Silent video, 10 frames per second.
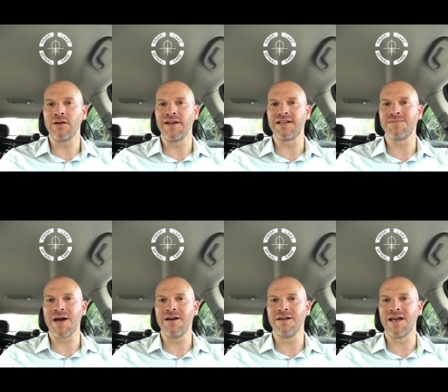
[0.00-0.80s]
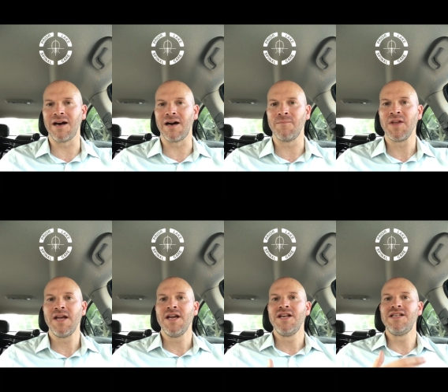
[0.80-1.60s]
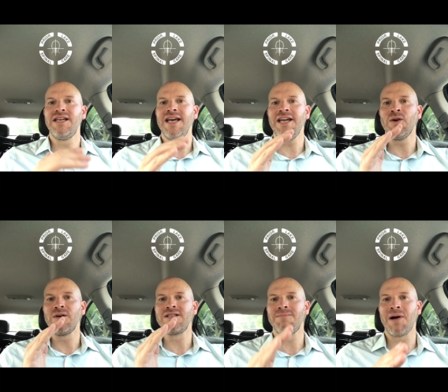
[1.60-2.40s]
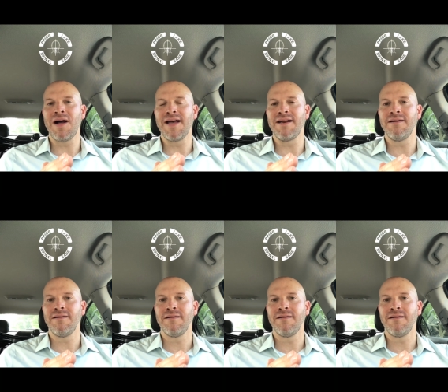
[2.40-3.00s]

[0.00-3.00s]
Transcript: Lake Spinal Care to get your spine